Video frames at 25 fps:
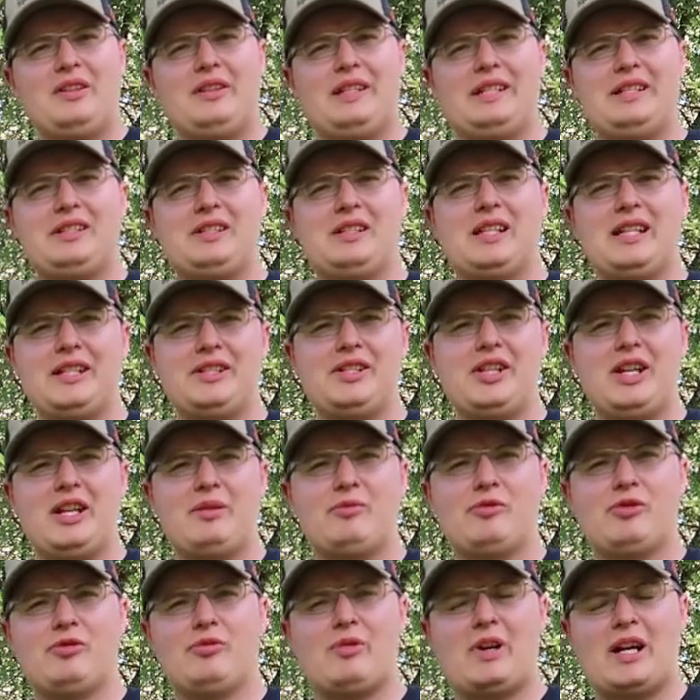the
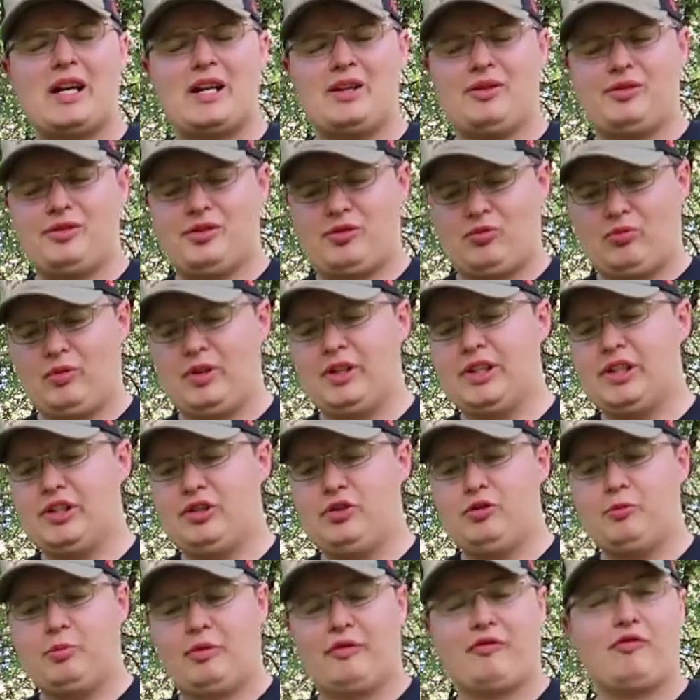Sledgehammer rounds really
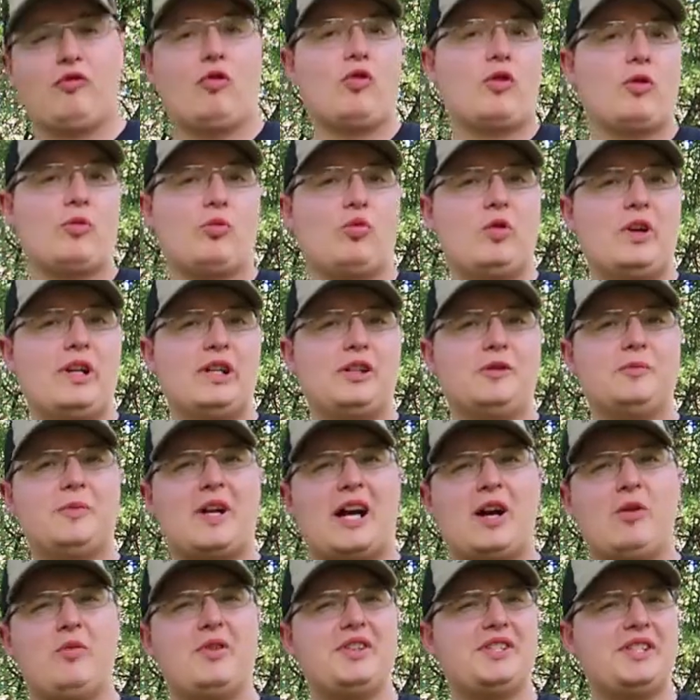do perform well.
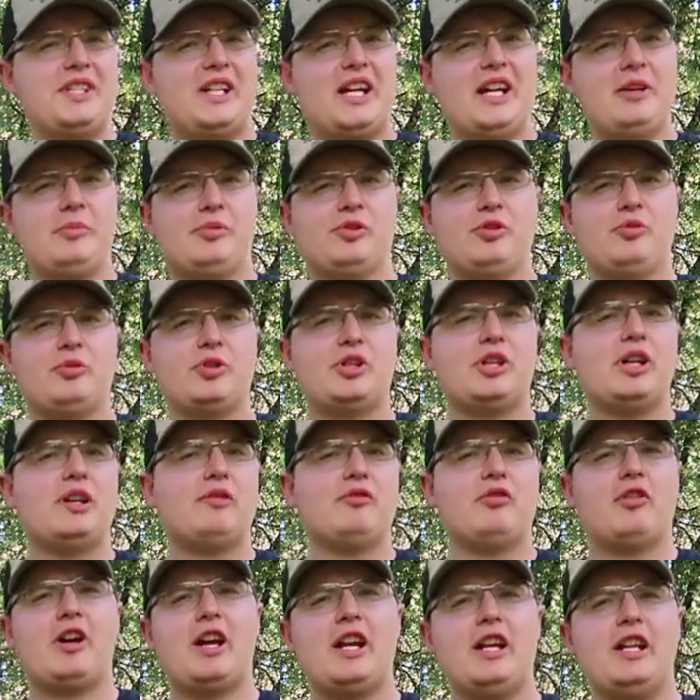I wasn't able to
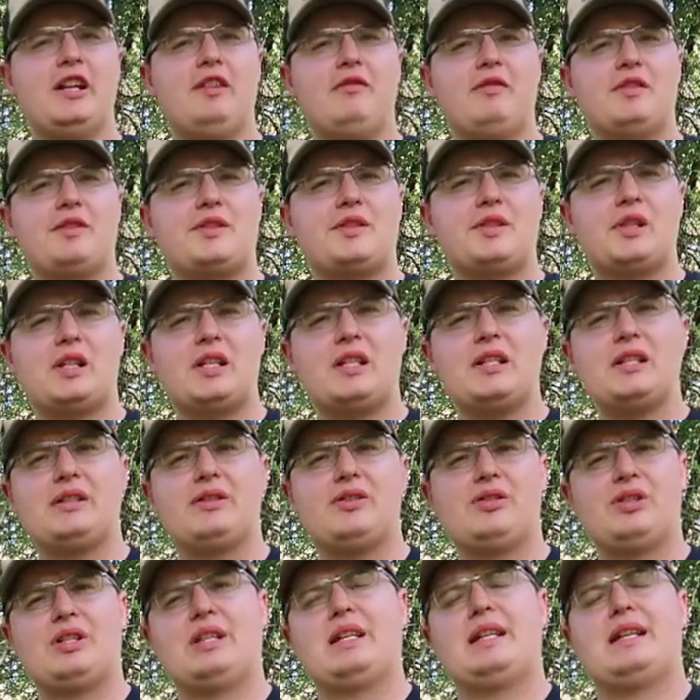recover any of the
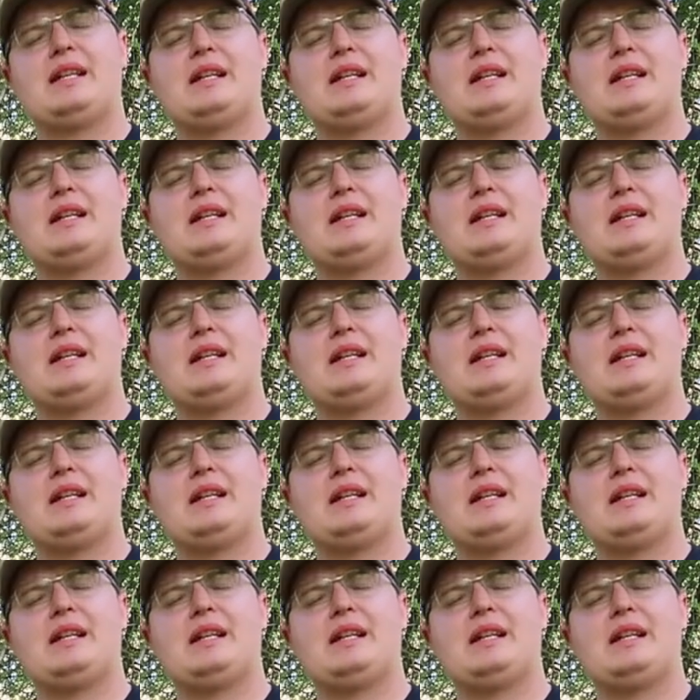slugs.